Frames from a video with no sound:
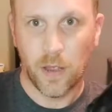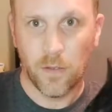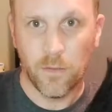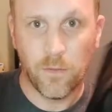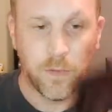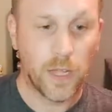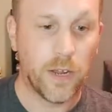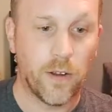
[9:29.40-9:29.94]

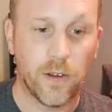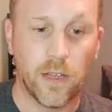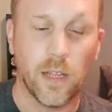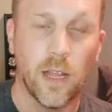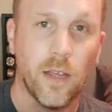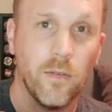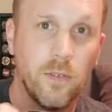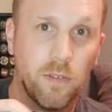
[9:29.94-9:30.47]
Flared
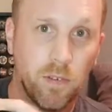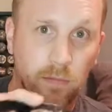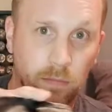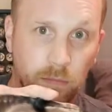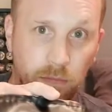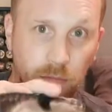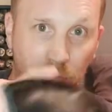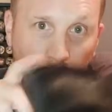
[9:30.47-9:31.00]
gloves
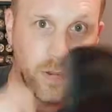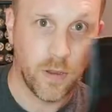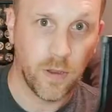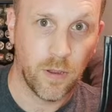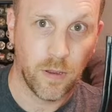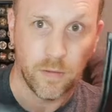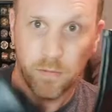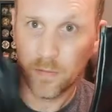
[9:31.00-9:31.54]

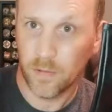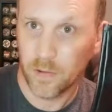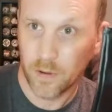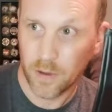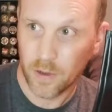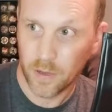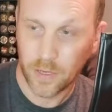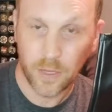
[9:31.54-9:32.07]
on